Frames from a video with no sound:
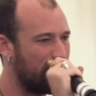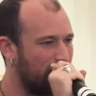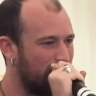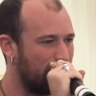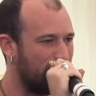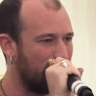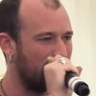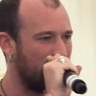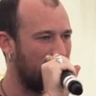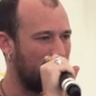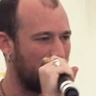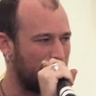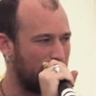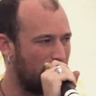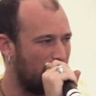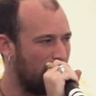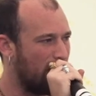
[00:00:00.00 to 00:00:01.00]

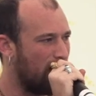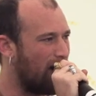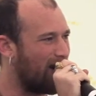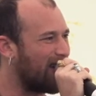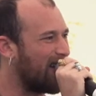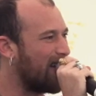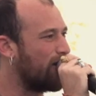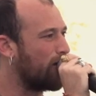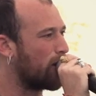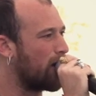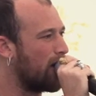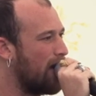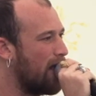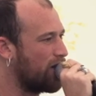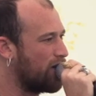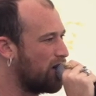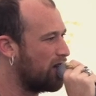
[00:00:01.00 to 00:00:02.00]
of our inner
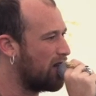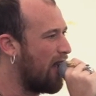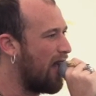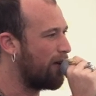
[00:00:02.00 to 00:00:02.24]
connection to